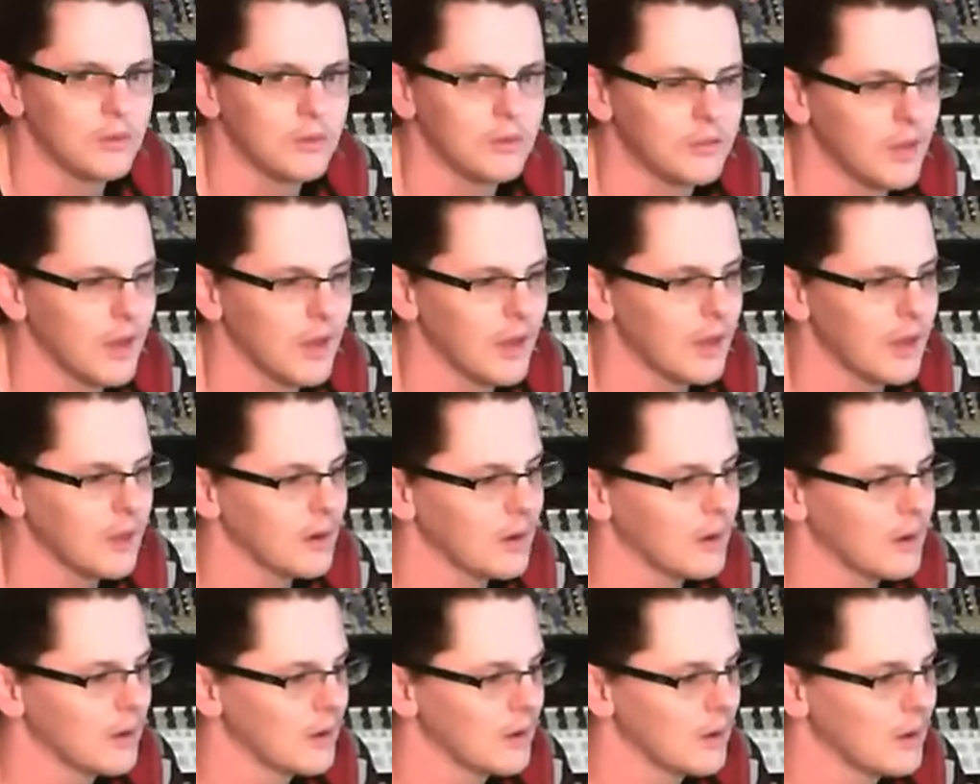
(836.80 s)
that
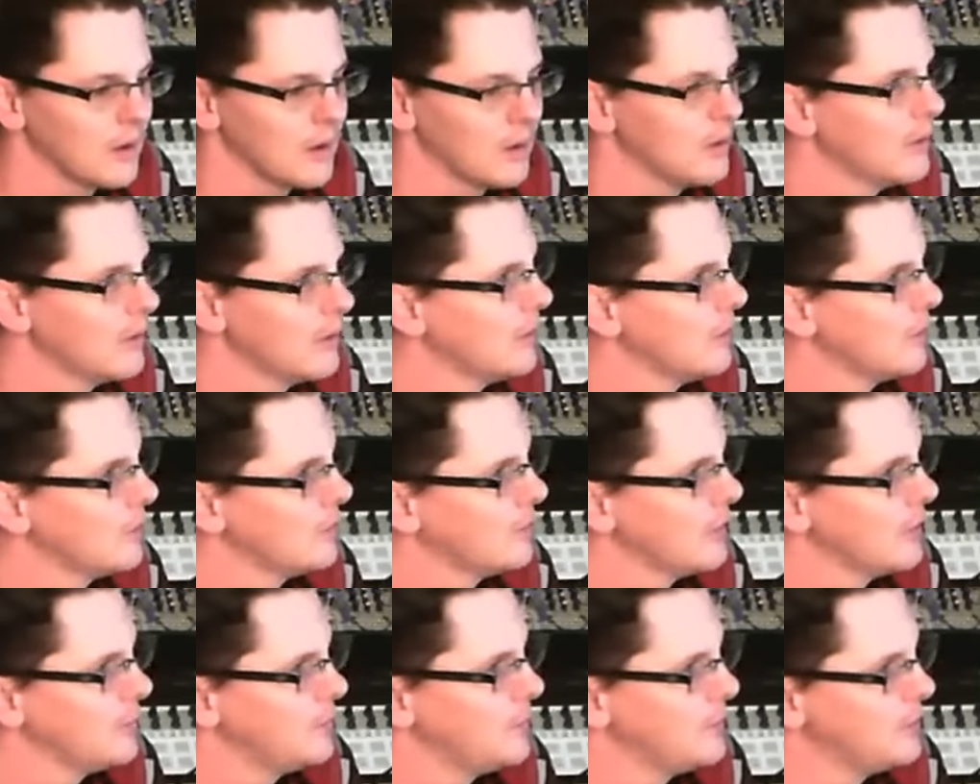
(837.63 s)

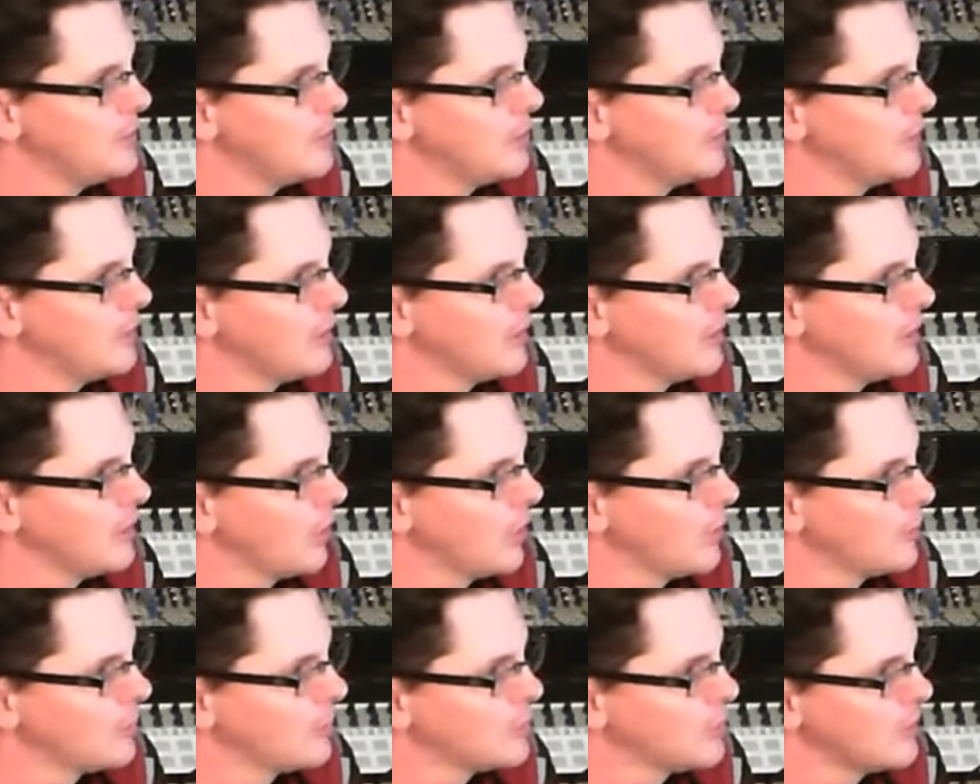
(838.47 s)
they'd be doing an
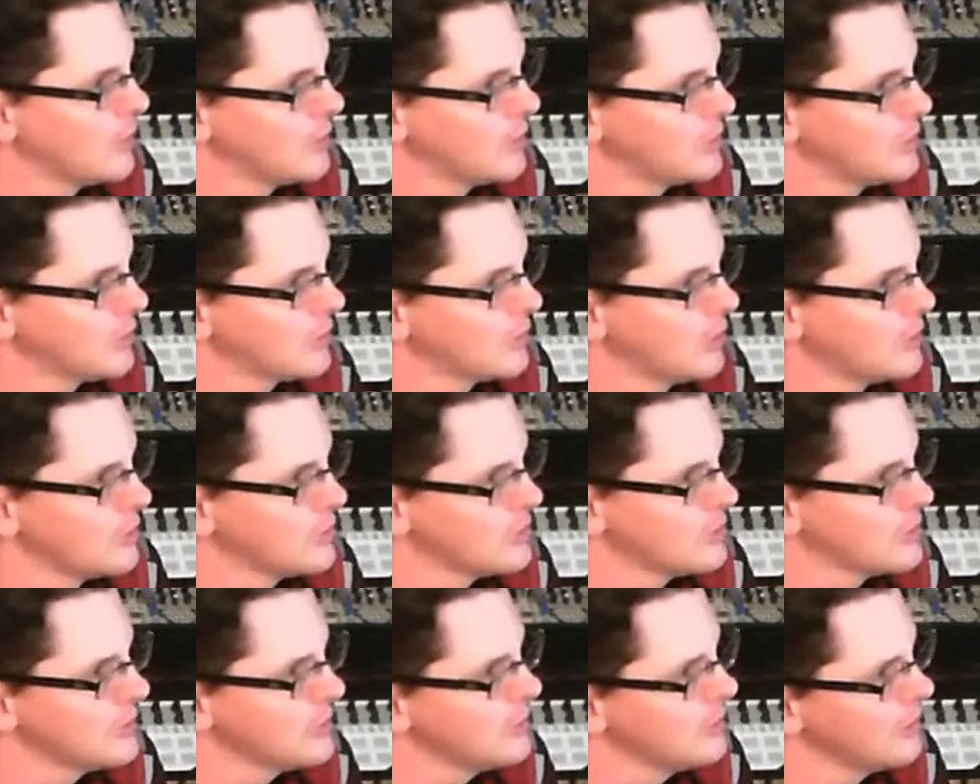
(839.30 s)
ARP
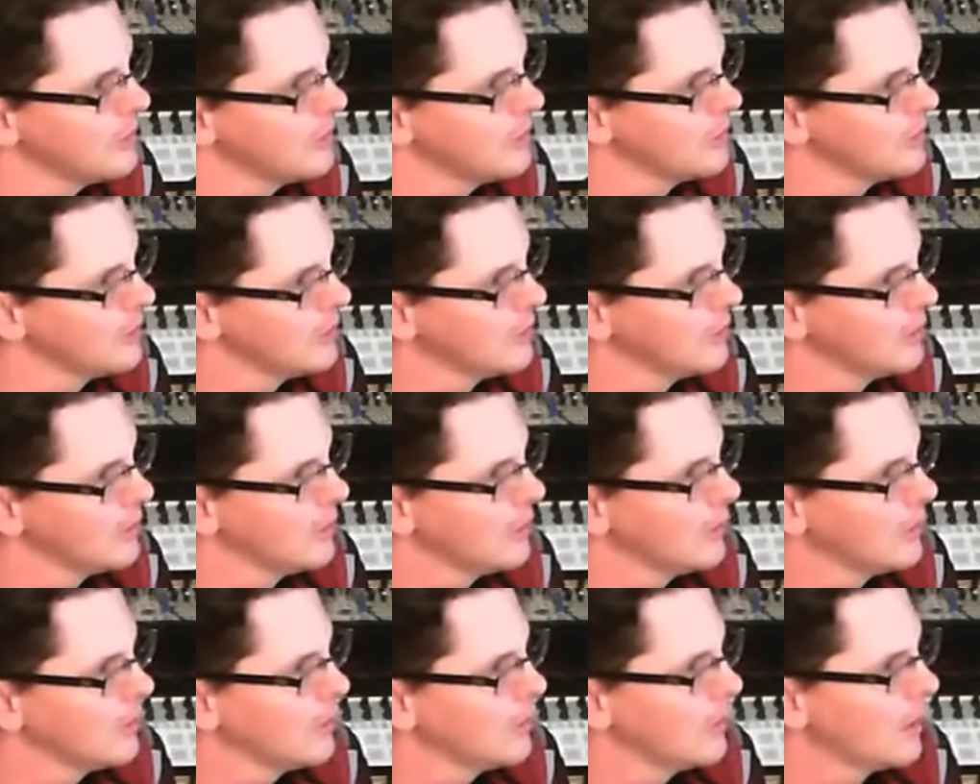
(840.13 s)
2600,
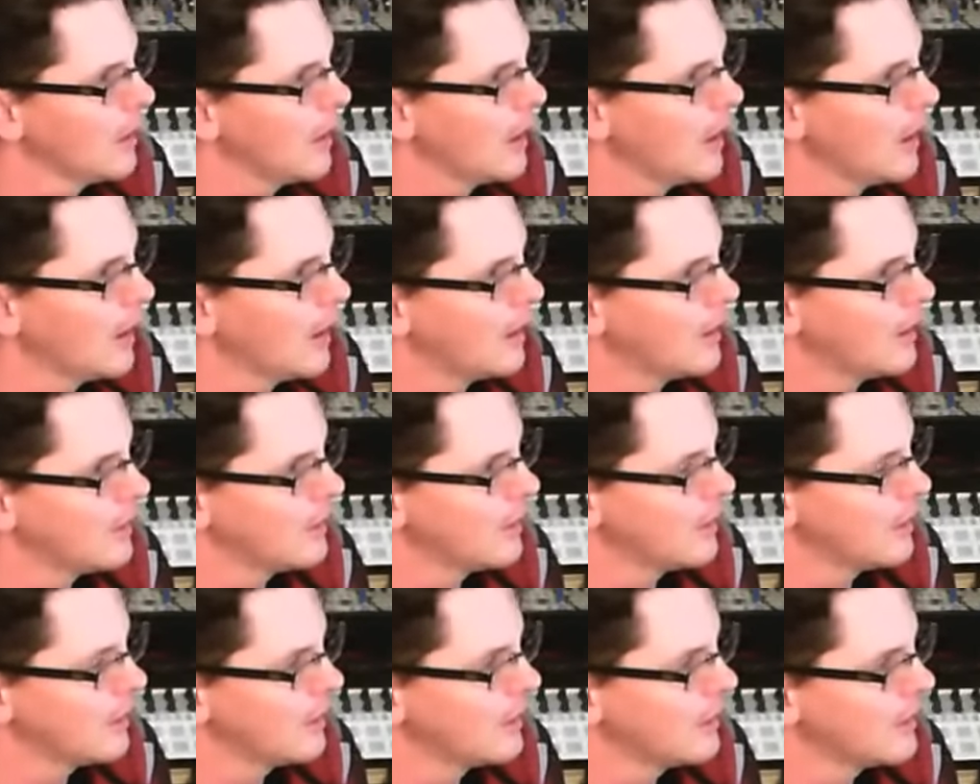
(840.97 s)

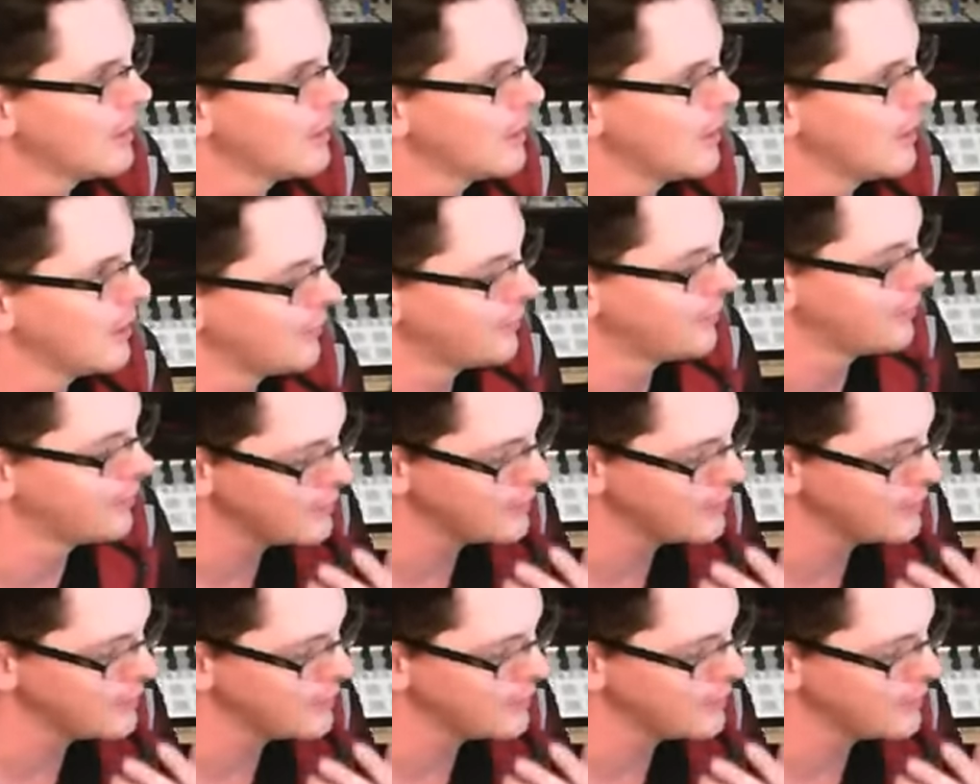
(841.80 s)
and if they